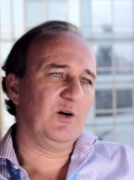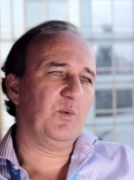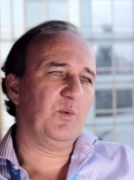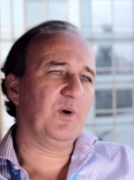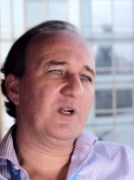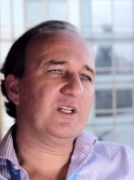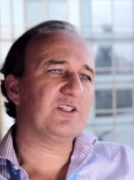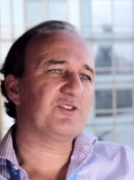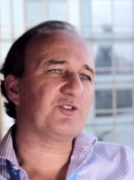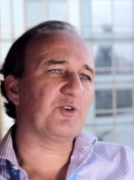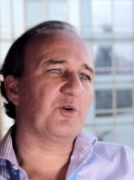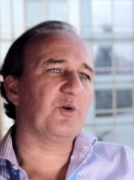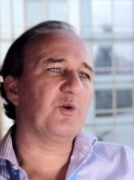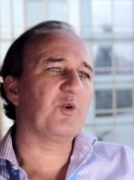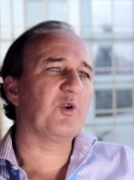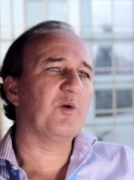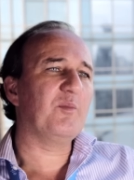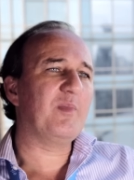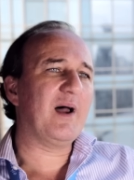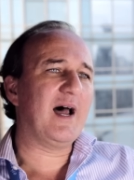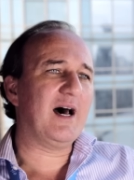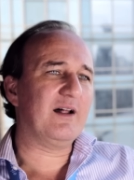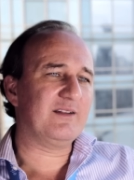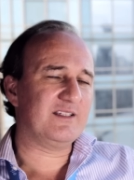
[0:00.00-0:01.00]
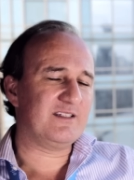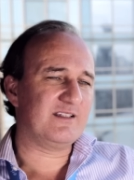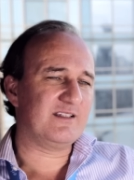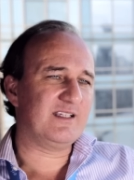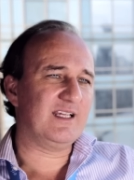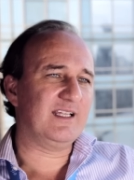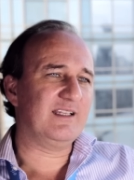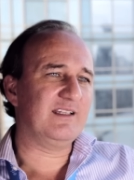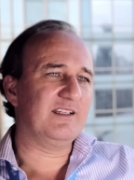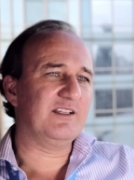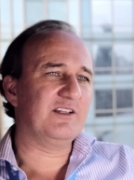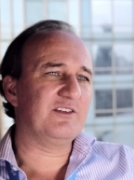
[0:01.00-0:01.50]
what it's all about is
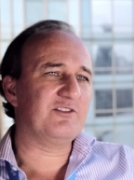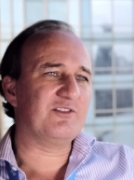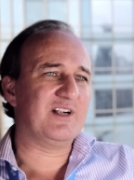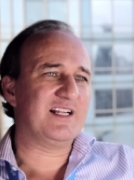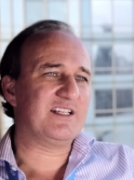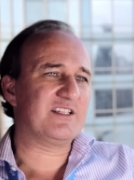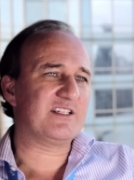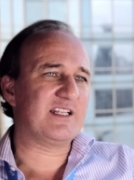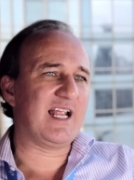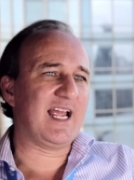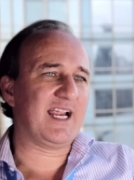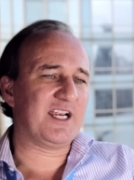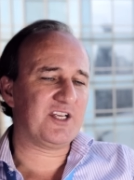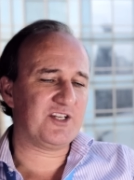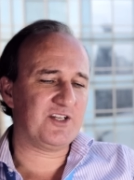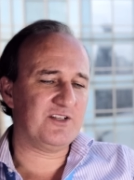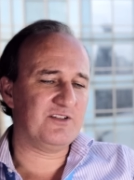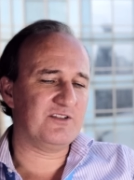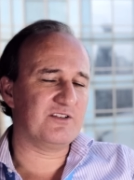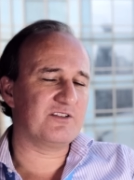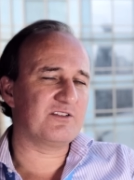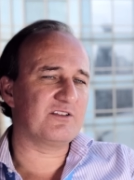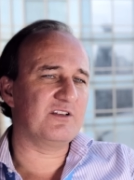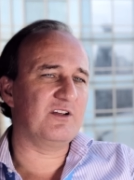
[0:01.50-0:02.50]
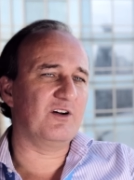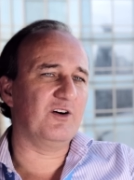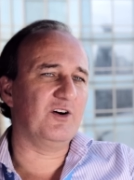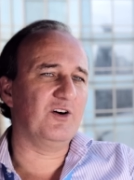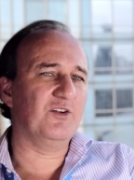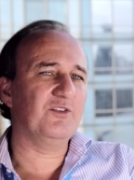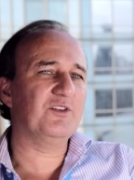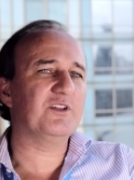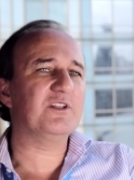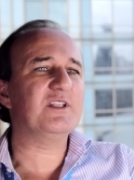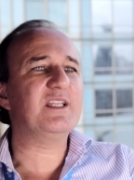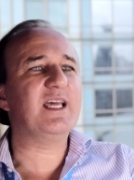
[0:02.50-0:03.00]
that the transactions
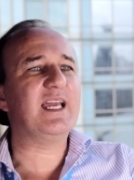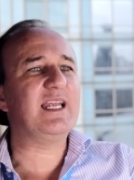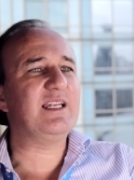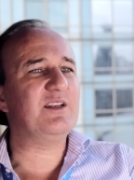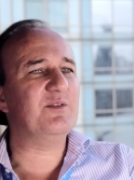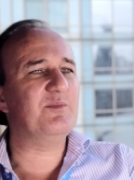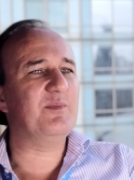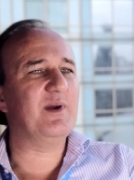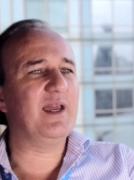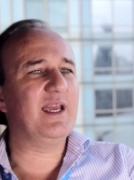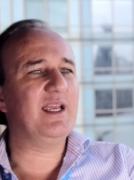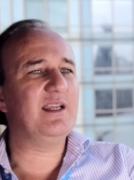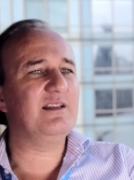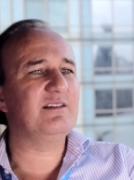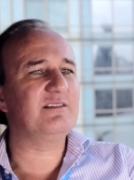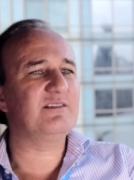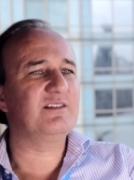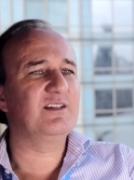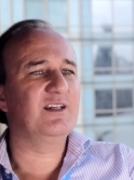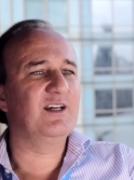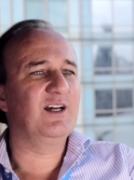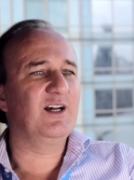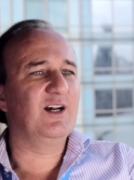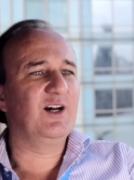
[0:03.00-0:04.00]
on the database